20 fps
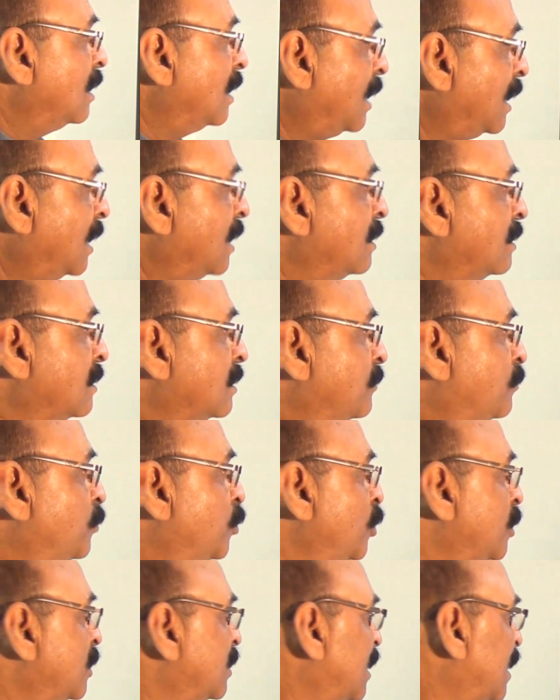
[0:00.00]
and the
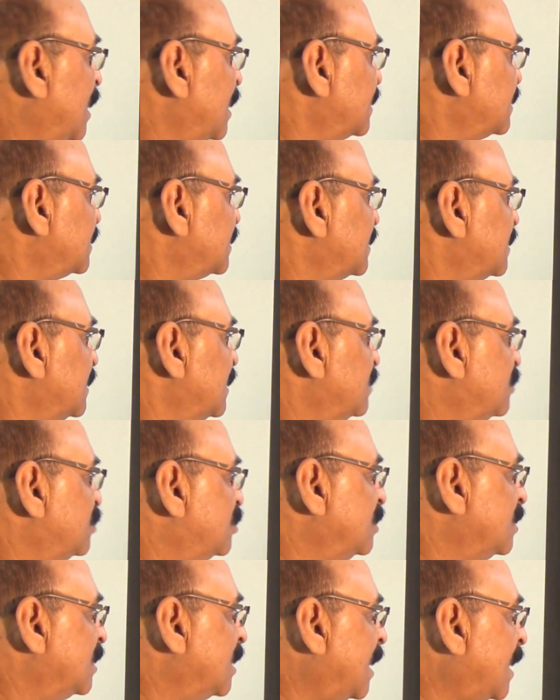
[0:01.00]
poet asks a
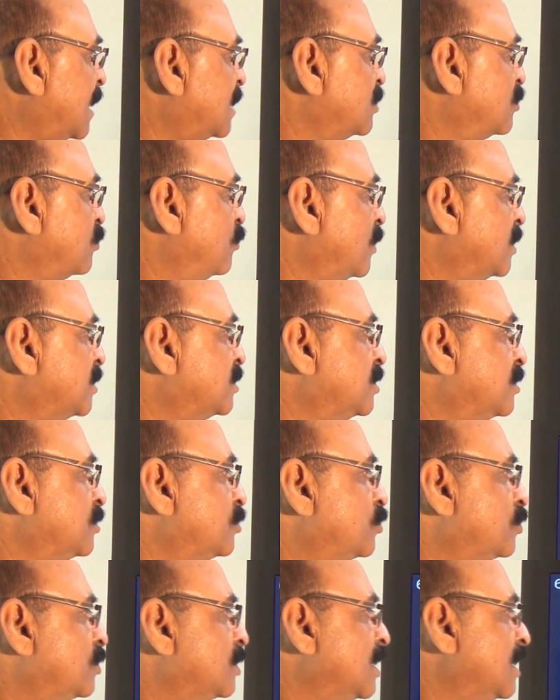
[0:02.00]
direct
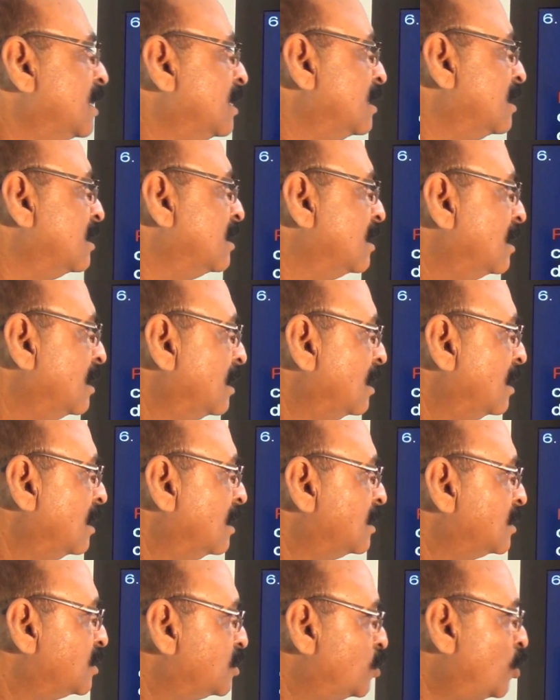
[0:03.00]
question to the
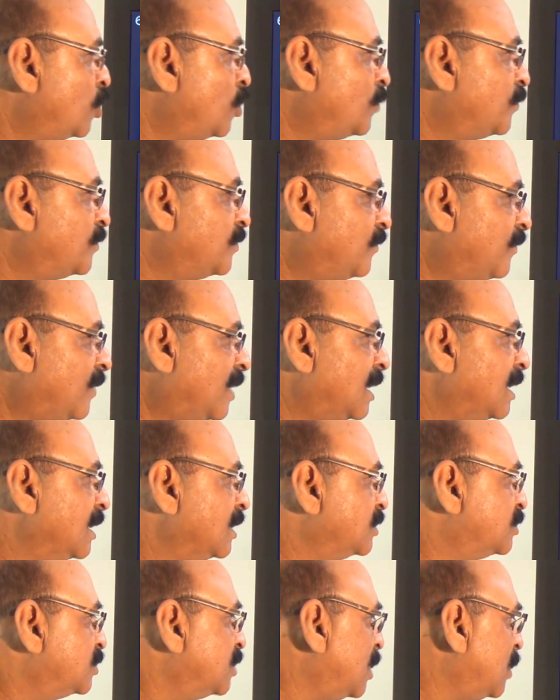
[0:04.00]
soft
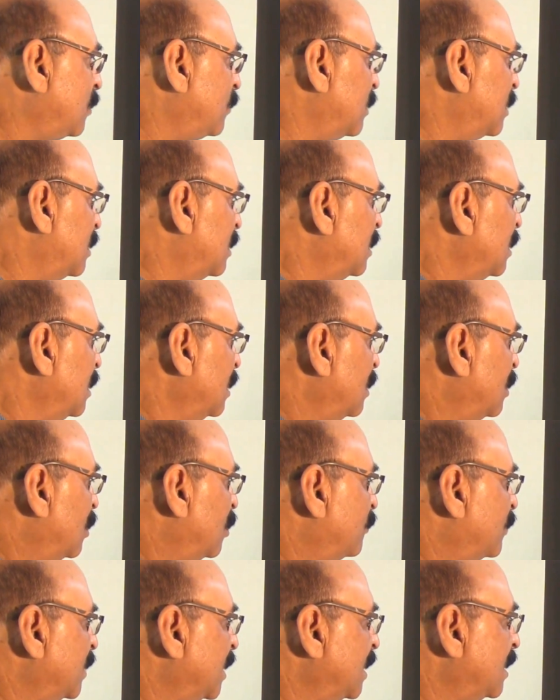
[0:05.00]
falling shower
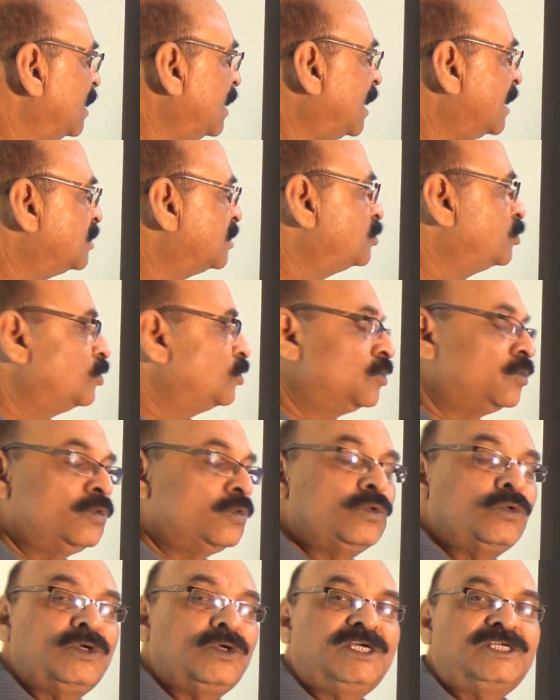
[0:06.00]
of rain as to
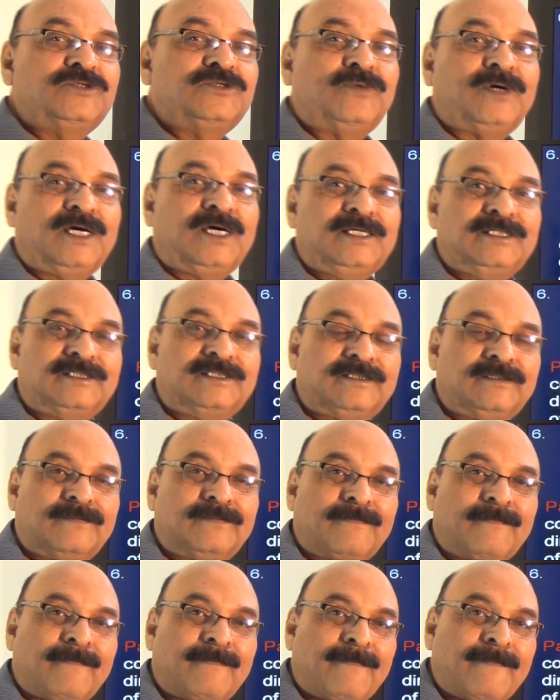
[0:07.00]
who it was.
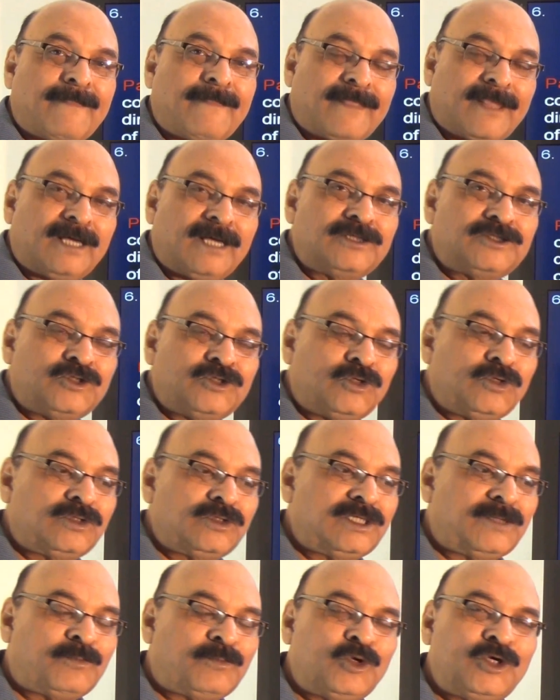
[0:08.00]

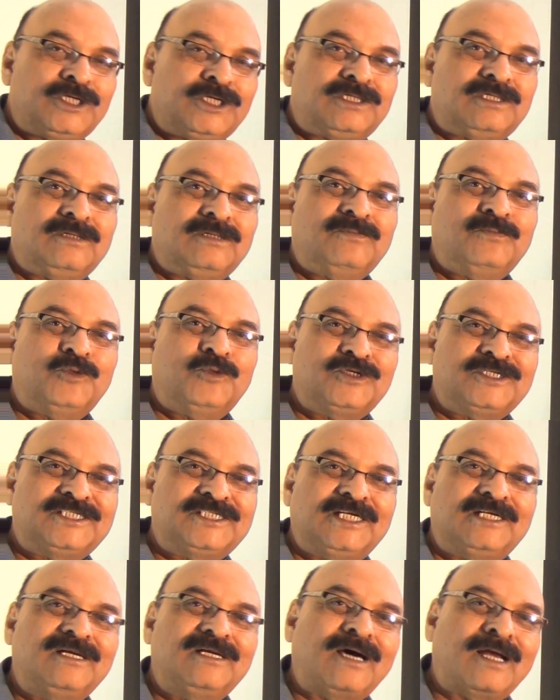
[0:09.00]
So the poet puts
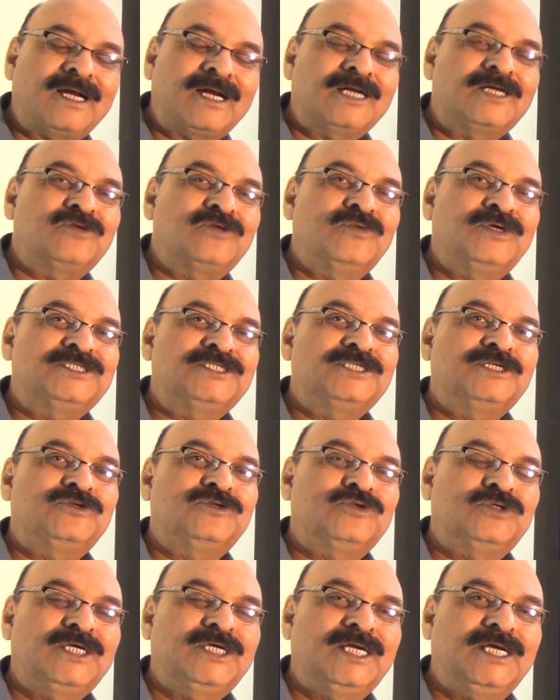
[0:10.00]
a direct question
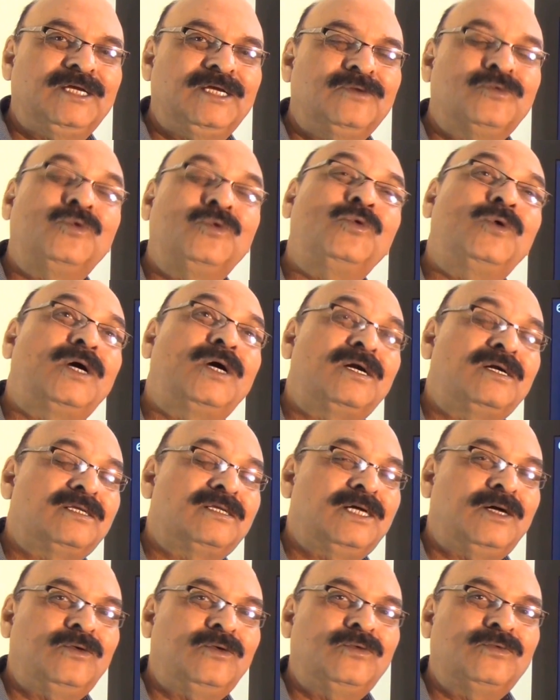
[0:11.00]
to the rain. Who art
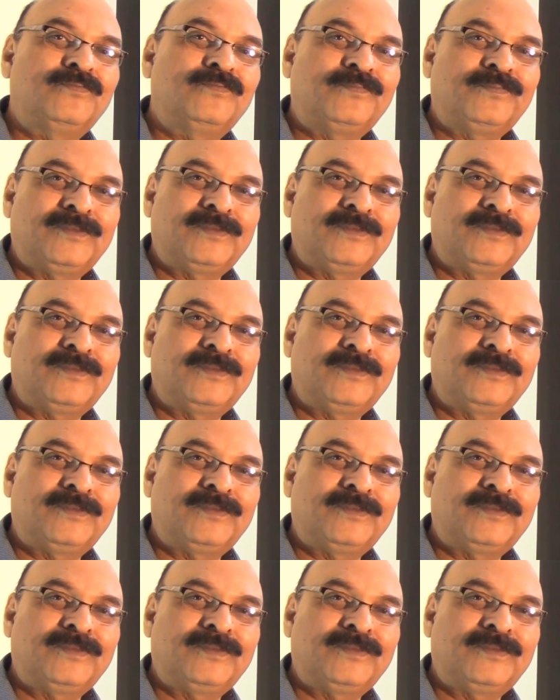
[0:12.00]
thou?